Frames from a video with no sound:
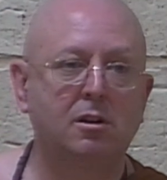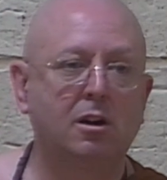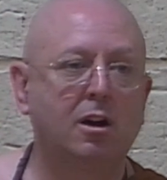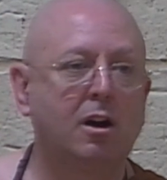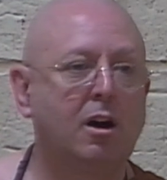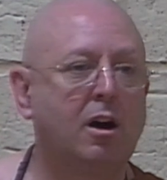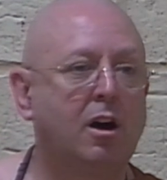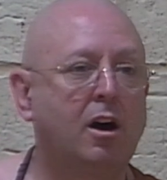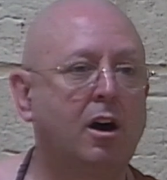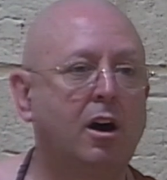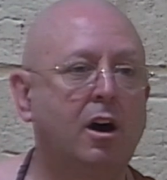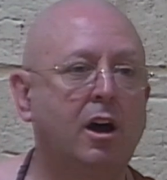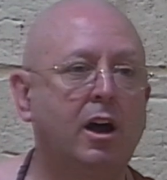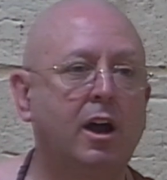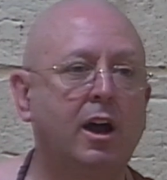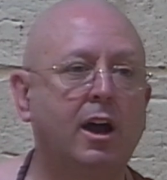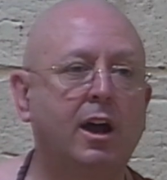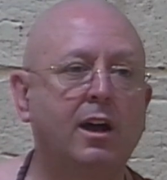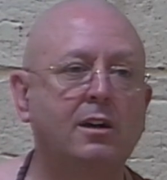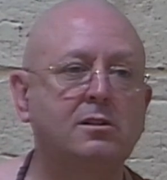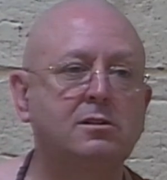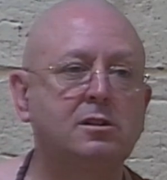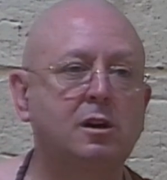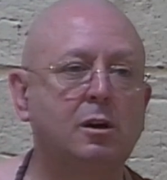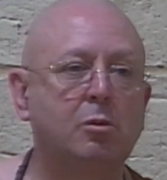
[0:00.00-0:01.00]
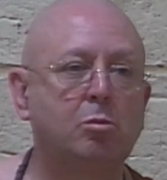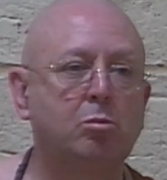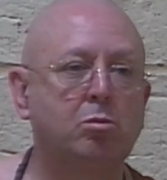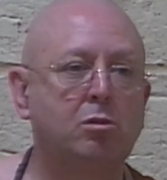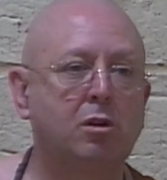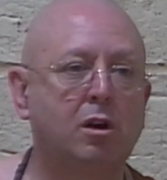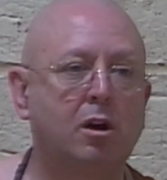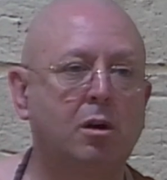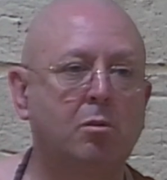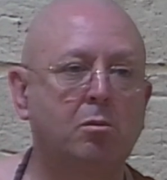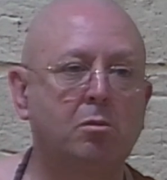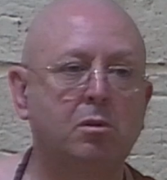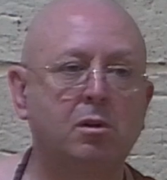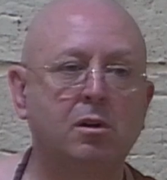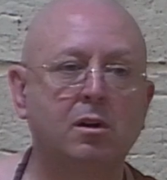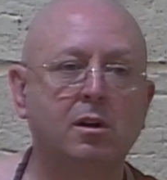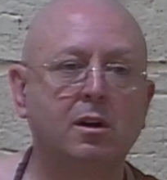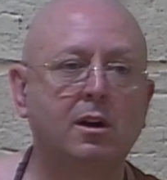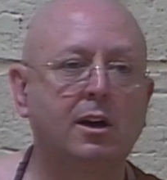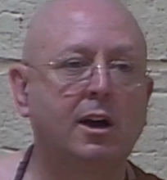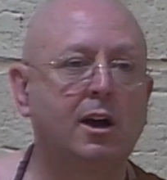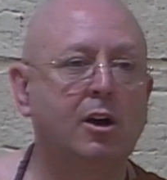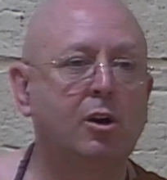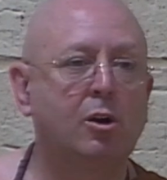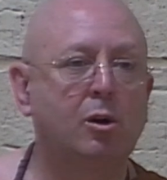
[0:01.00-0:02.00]
I, Ajahn Brahm,
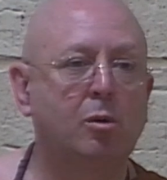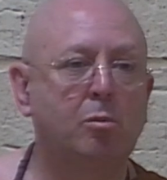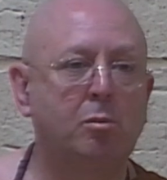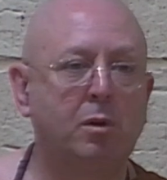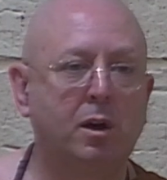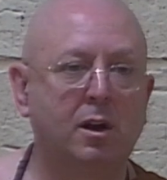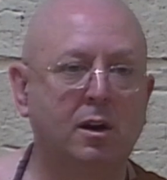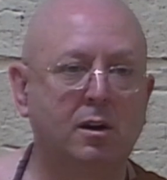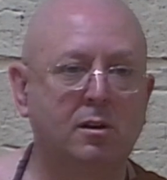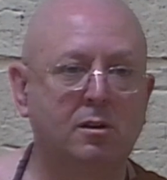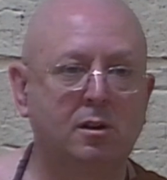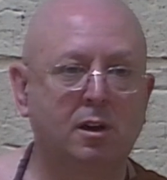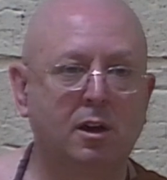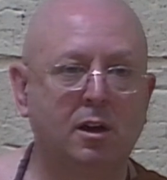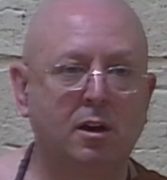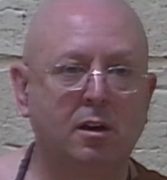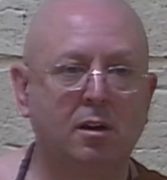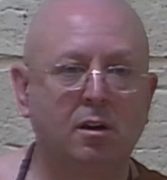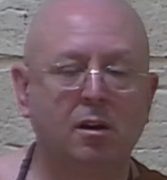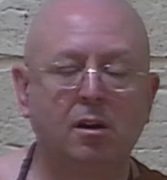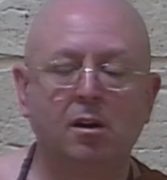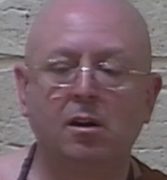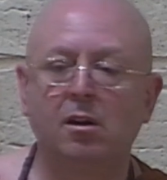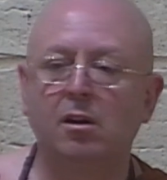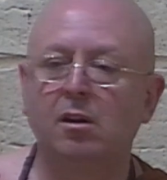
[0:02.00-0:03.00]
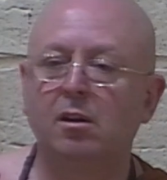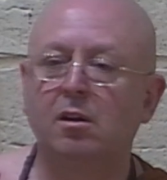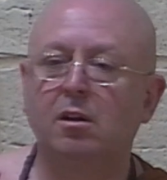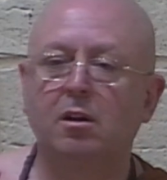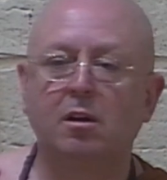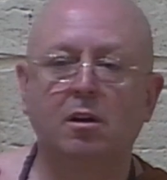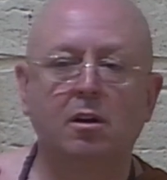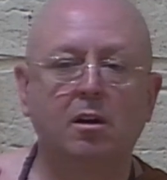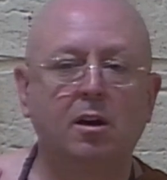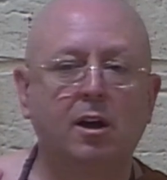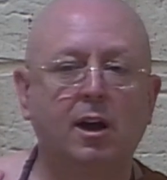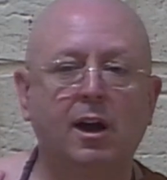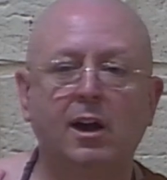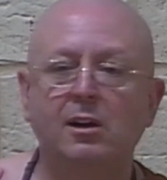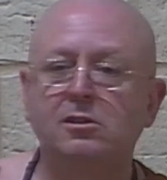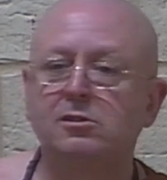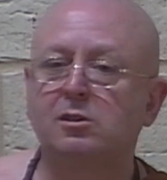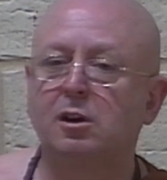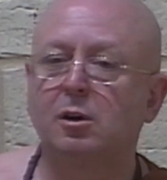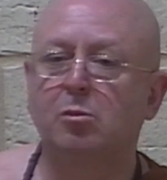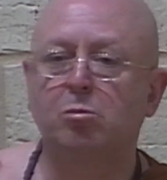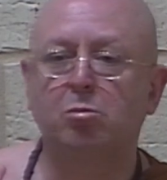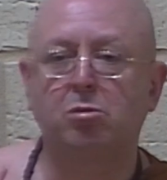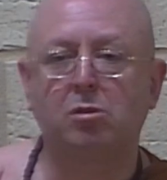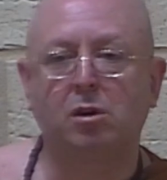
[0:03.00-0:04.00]
cannot meditate.
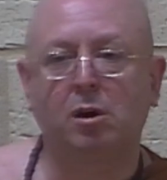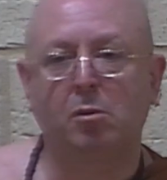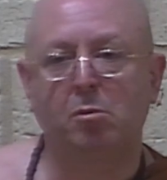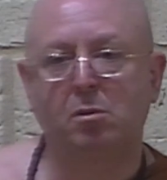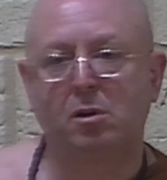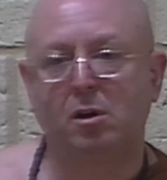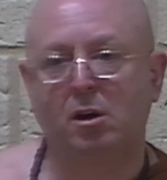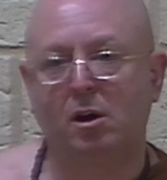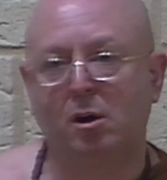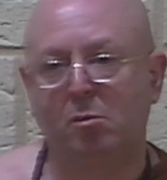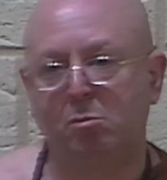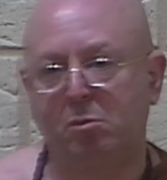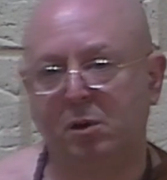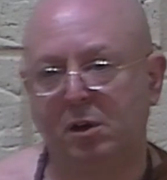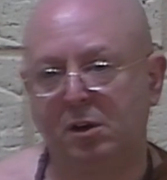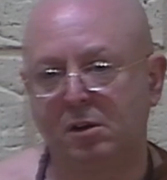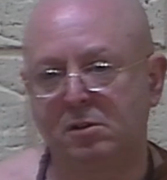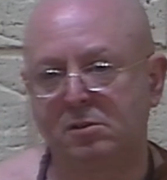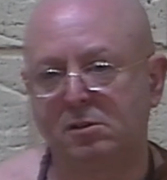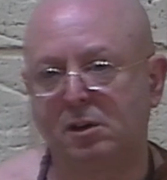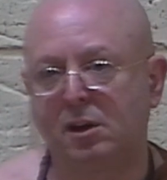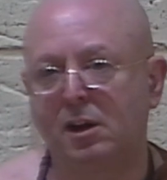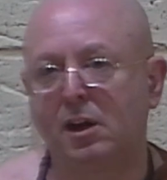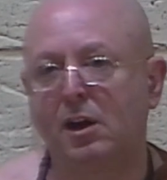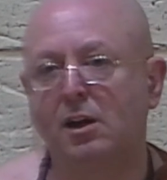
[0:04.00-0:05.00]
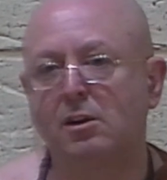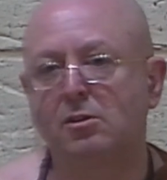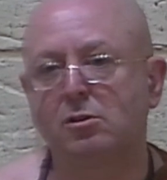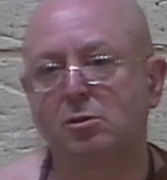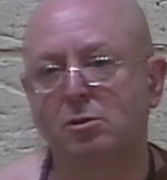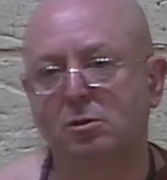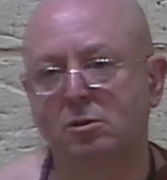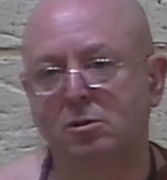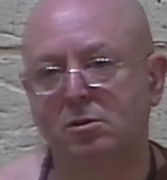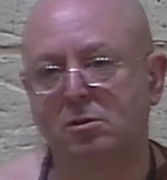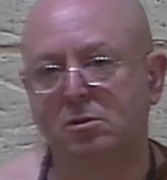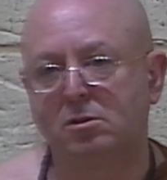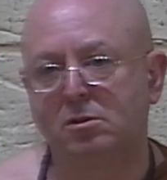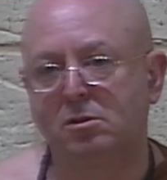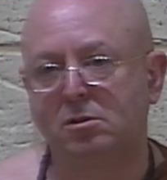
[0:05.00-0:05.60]
Ajahn Brahm can't meditate at all.